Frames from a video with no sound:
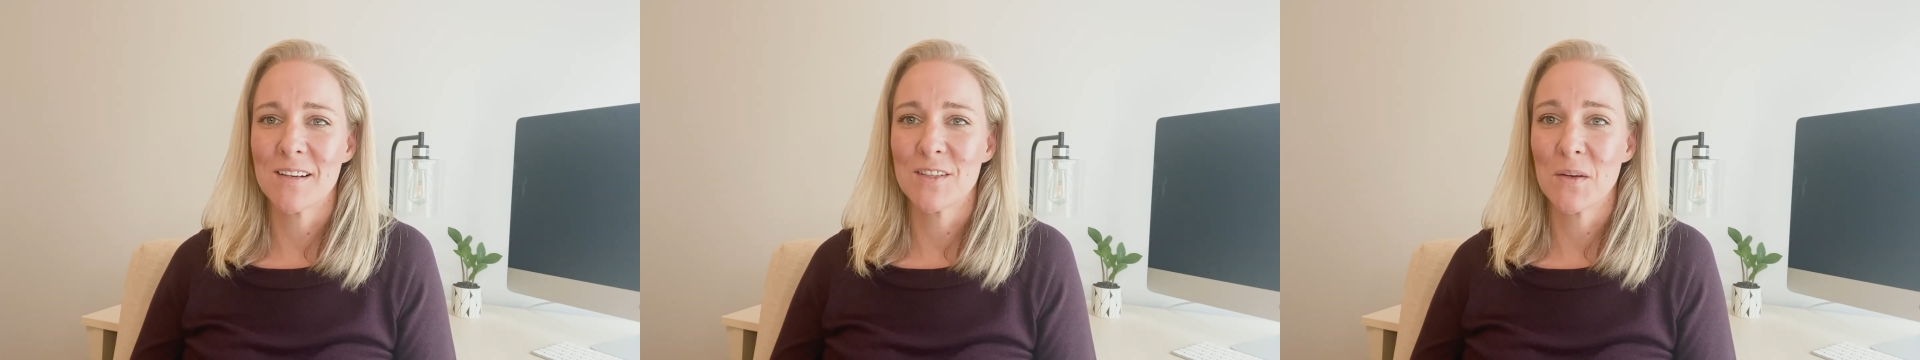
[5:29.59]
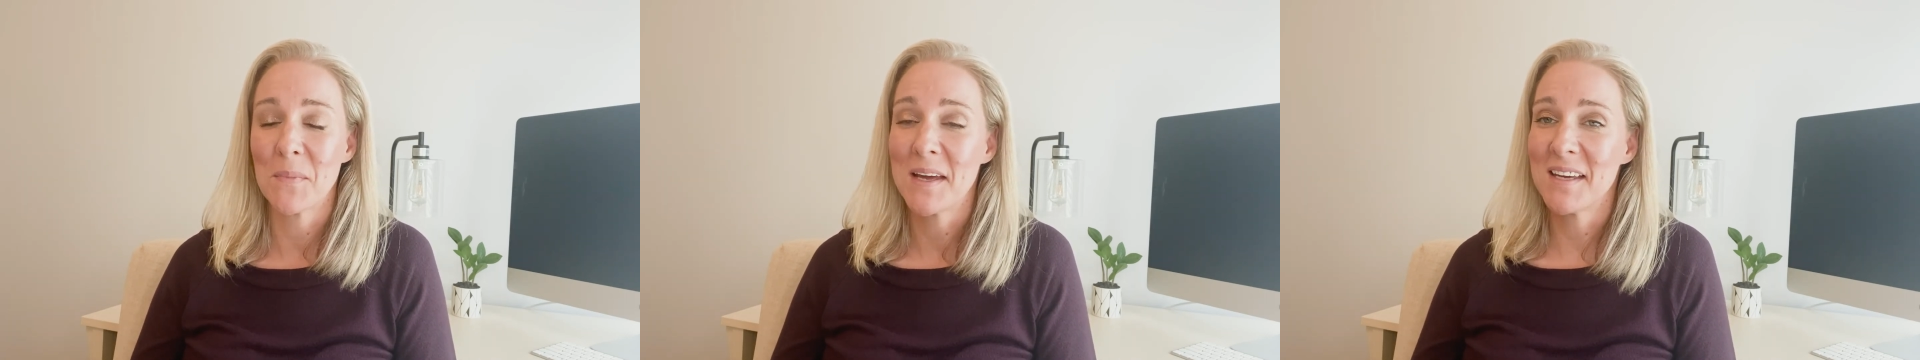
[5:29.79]

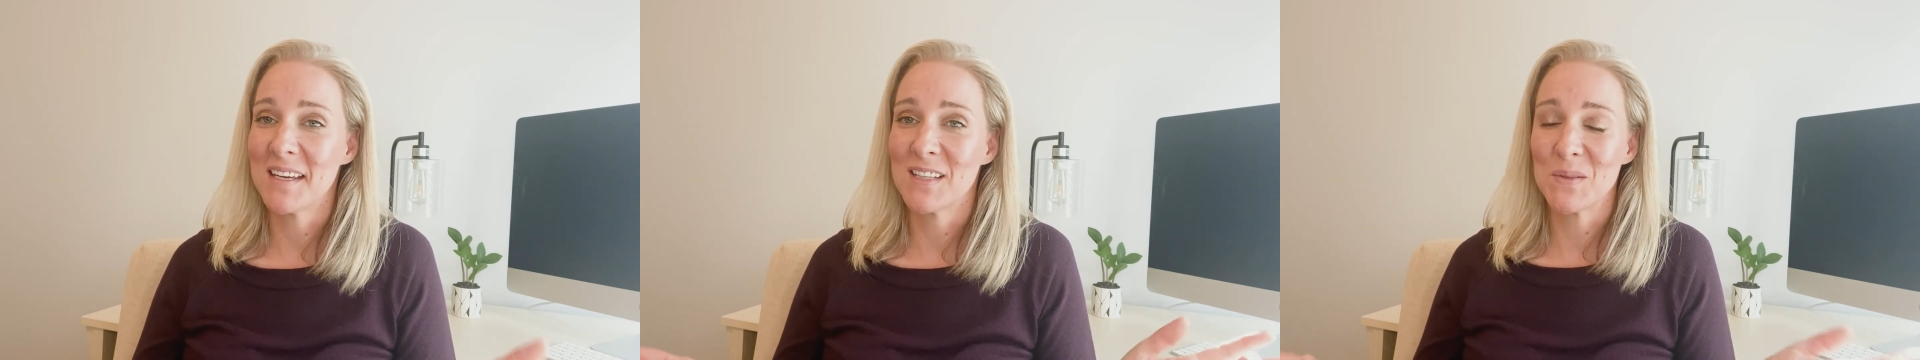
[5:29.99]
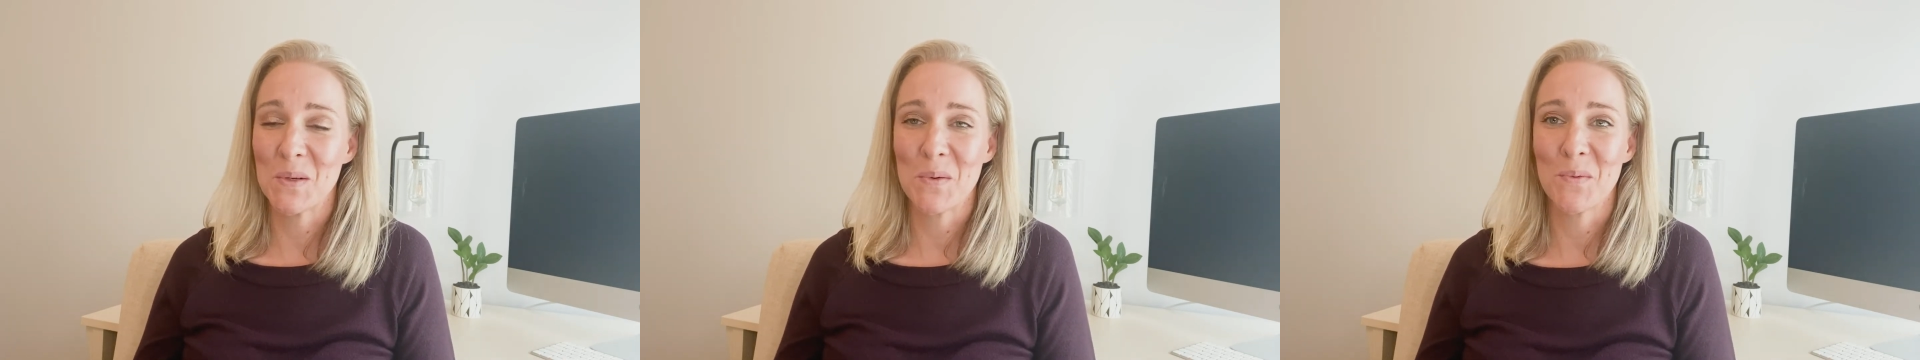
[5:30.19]
So my
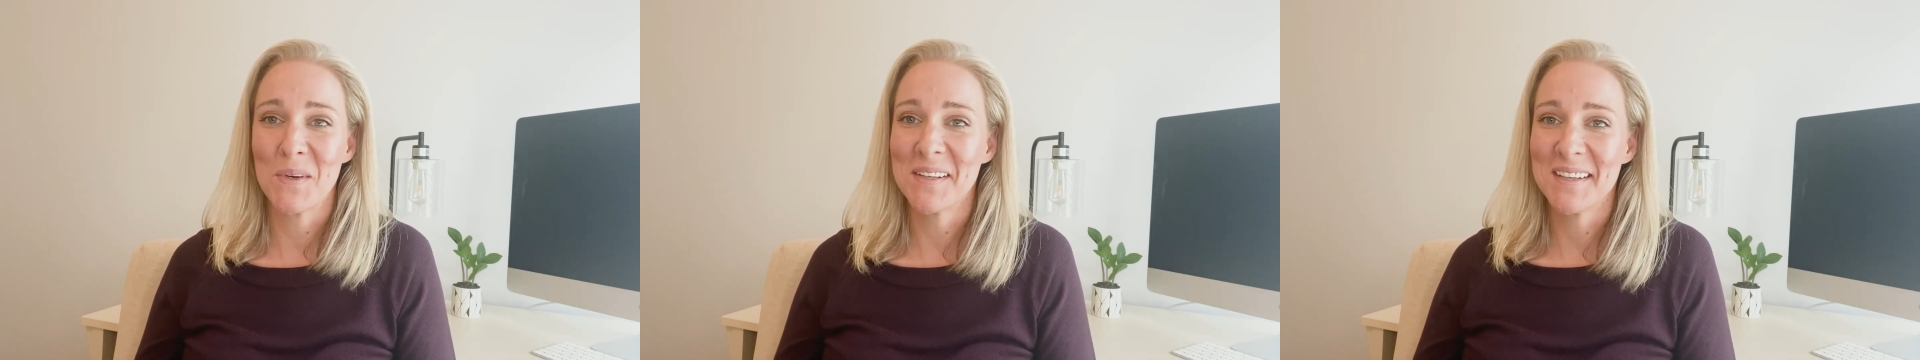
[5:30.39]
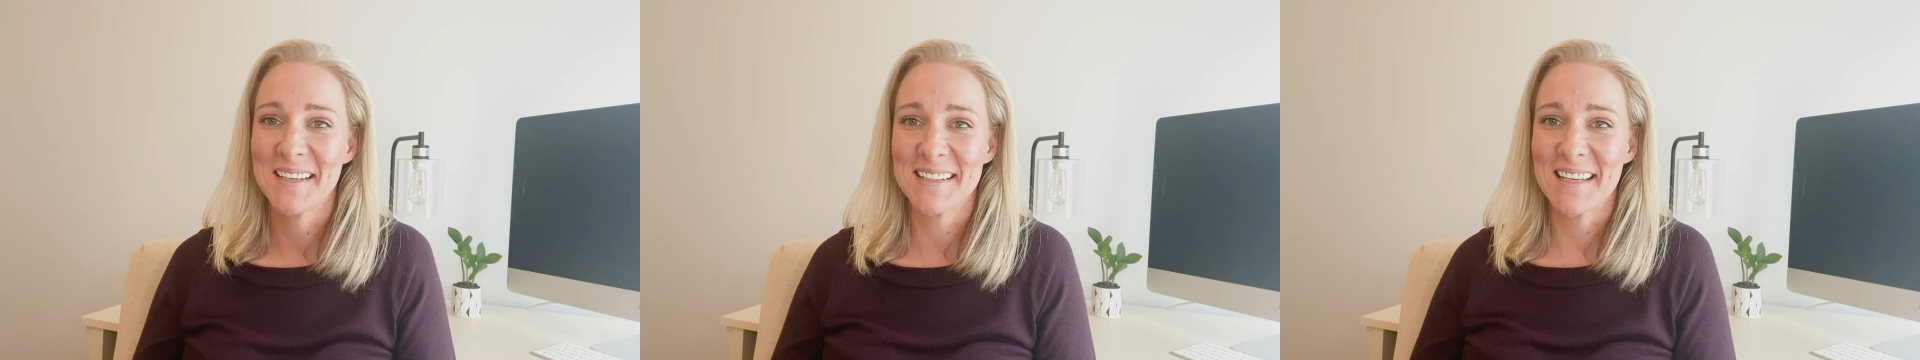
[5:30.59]
kids were
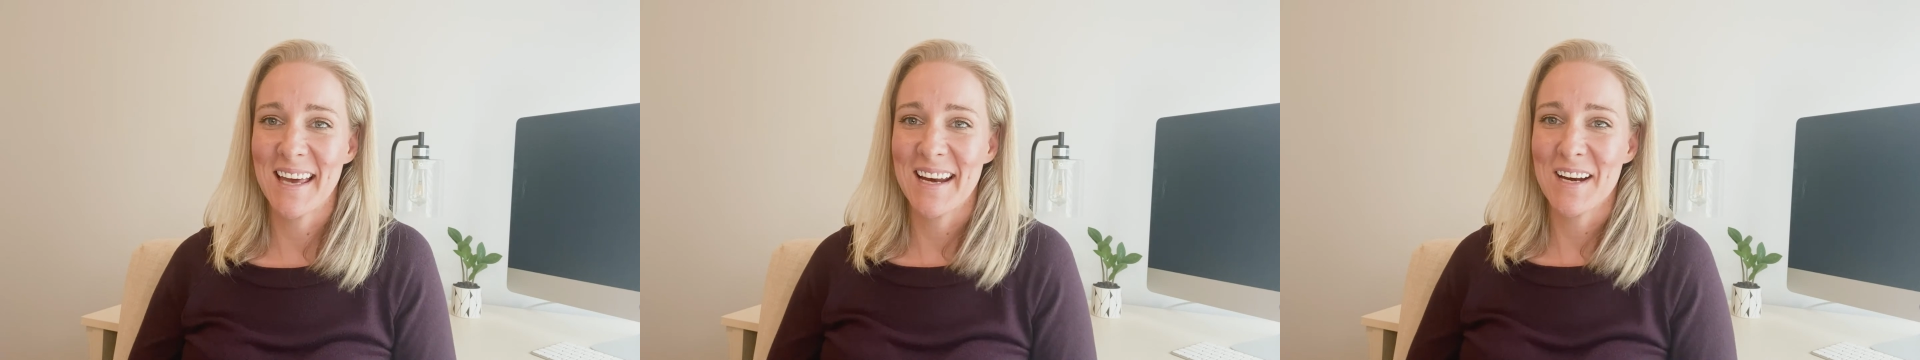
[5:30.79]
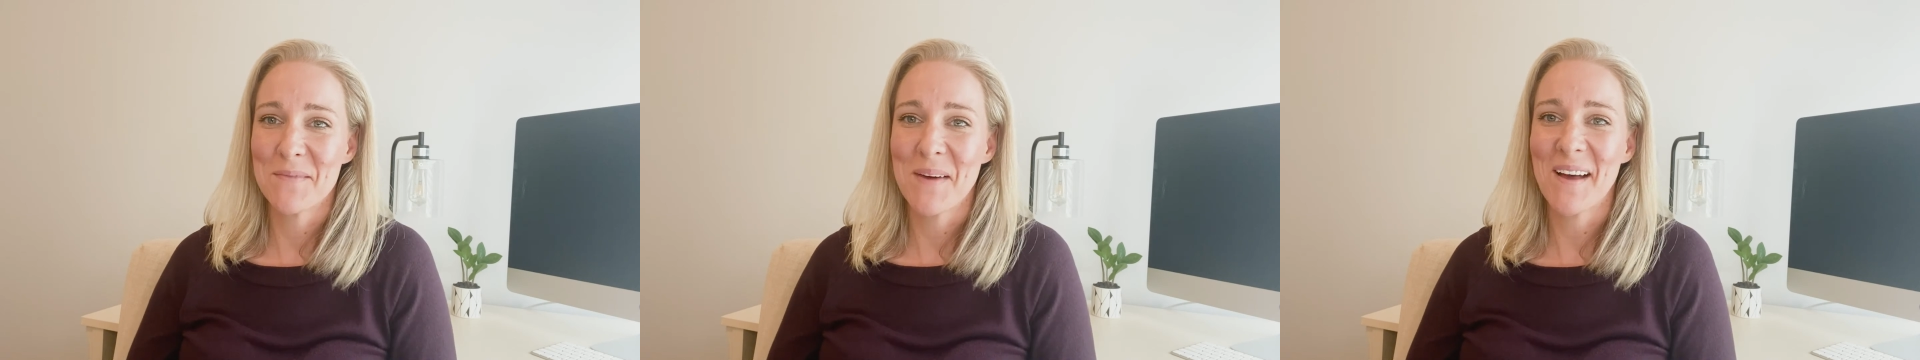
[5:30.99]
really
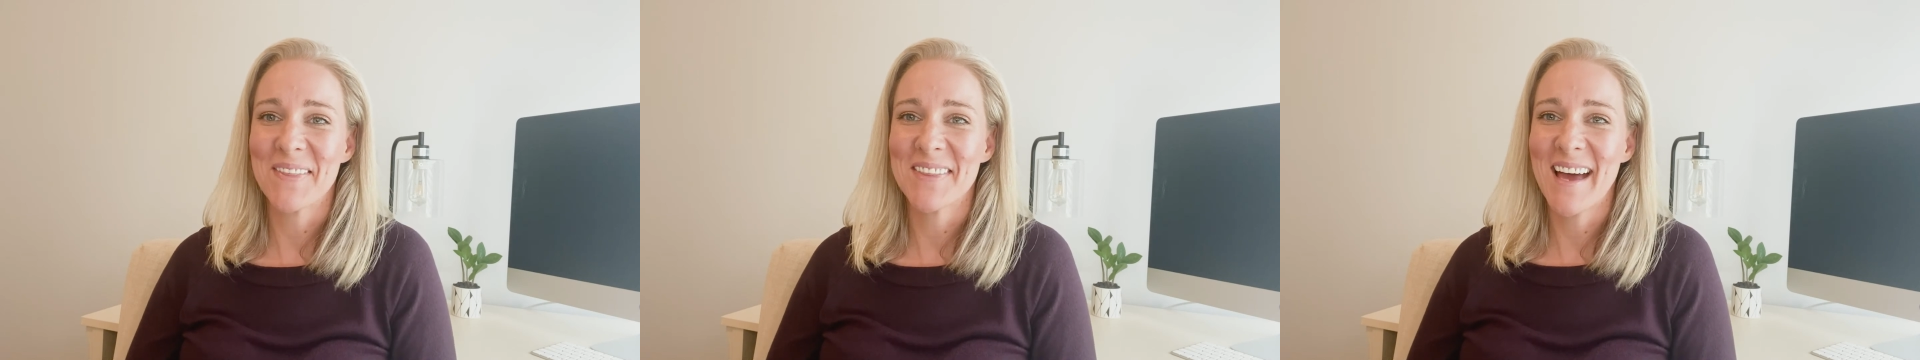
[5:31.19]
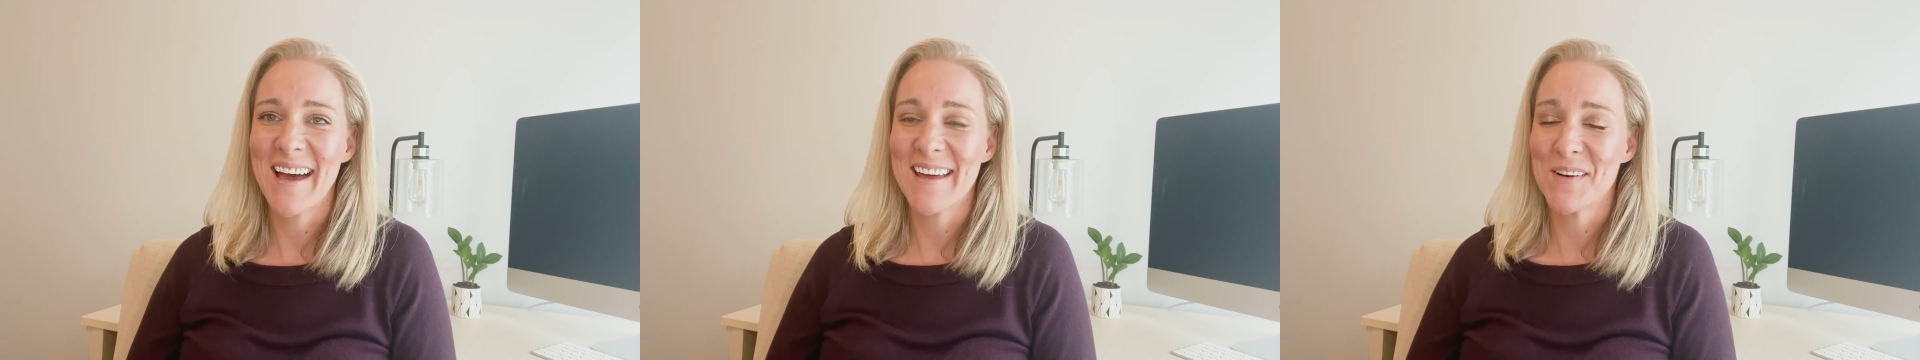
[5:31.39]
excited about
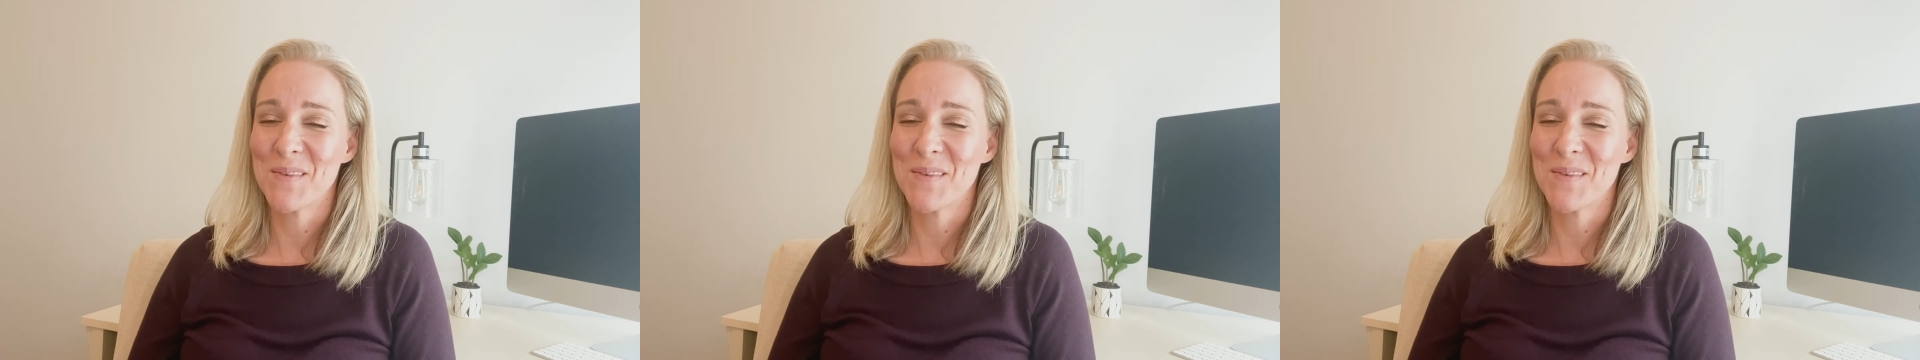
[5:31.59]
that,